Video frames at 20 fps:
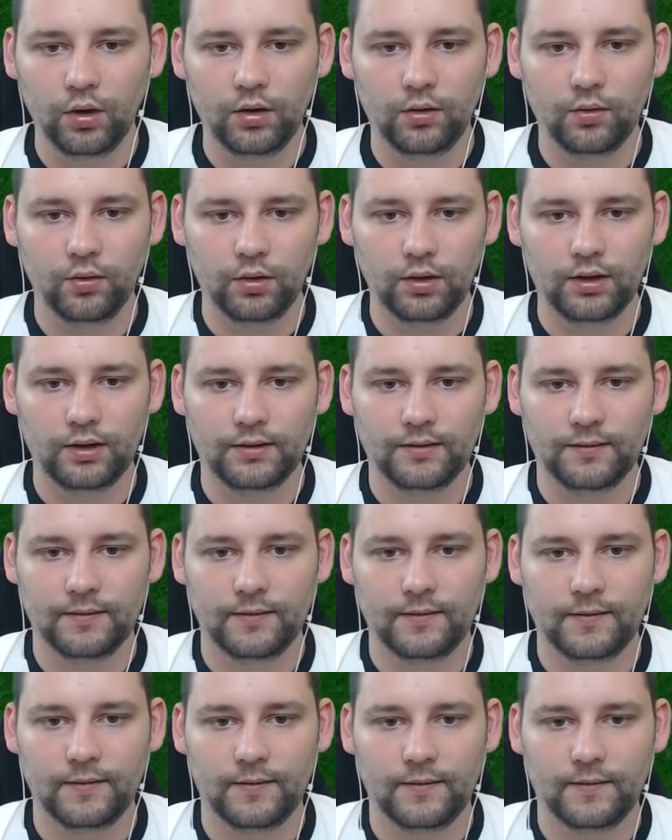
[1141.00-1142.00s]

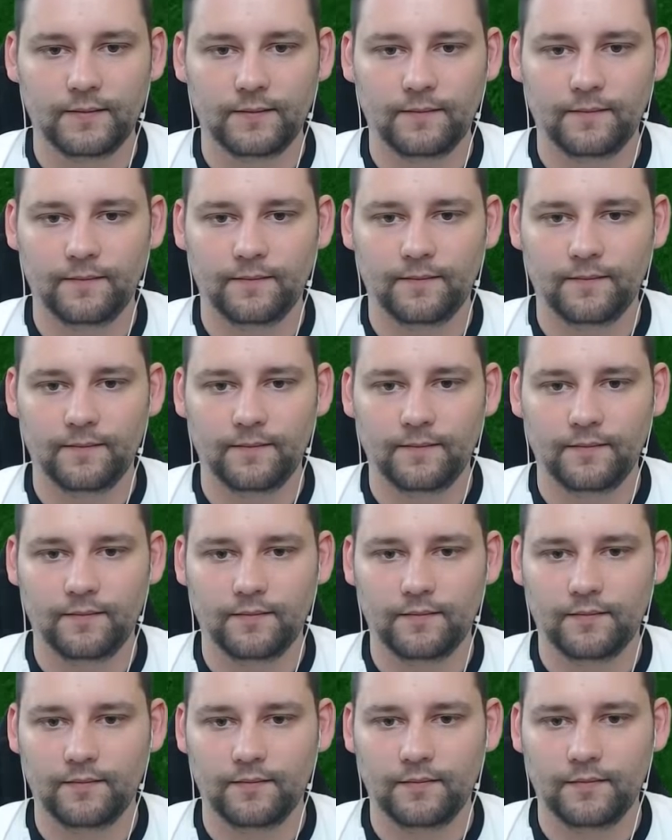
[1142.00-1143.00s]

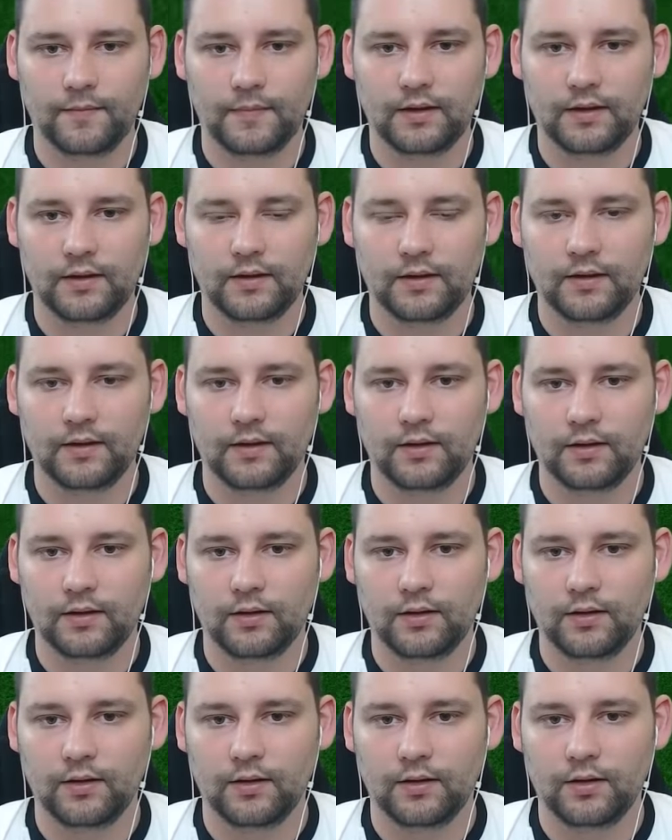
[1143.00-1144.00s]

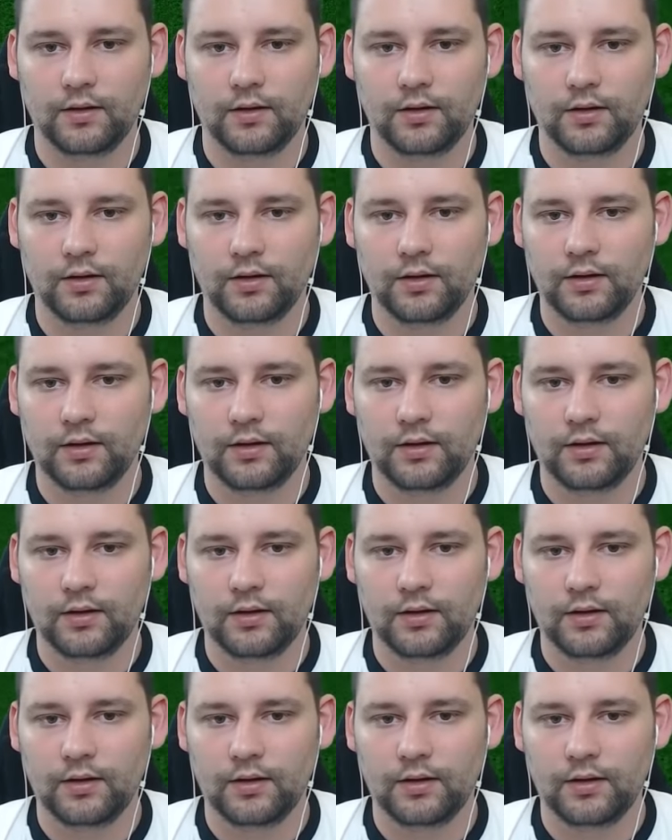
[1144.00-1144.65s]
(silence)